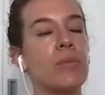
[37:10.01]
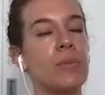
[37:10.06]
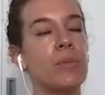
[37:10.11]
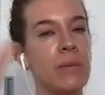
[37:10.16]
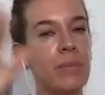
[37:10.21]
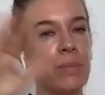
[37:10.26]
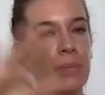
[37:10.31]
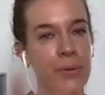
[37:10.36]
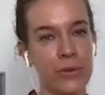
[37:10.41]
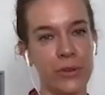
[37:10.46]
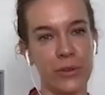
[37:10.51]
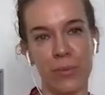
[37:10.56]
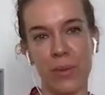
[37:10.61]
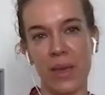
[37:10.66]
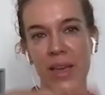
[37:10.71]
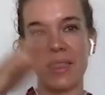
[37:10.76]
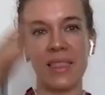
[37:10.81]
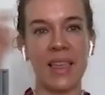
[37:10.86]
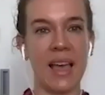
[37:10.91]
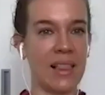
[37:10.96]
people
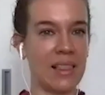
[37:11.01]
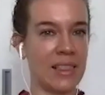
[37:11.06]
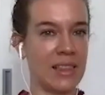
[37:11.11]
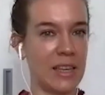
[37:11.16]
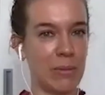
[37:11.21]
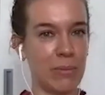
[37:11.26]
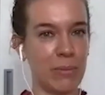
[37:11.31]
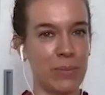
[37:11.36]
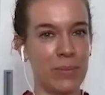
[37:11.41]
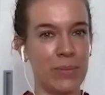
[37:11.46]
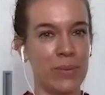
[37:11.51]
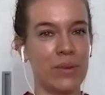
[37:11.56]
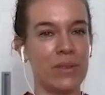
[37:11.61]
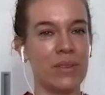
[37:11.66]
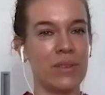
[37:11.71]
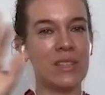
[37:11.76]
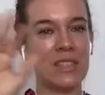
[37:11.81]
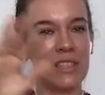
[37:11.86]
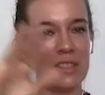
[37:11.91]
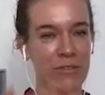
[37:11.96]
make that leap
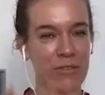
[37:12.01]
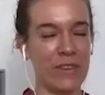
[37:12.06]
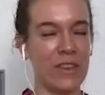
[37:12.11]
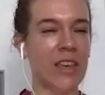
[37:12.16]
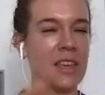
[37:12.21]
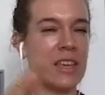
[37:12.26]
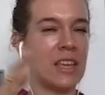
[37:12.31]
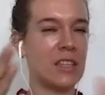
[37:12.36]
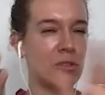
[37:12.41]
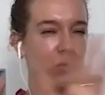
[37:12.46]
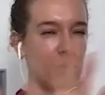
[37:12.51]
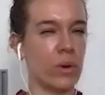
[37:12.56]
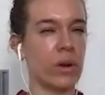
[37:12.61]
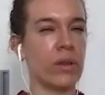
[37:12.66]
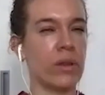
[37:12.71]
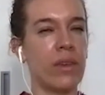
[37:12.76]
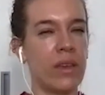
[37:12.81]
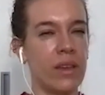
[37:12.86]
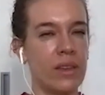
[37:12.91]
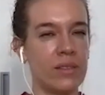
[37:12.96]
to feel like it's
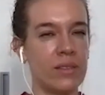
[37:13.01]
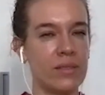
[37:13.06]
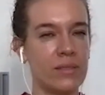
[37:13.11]
worth it?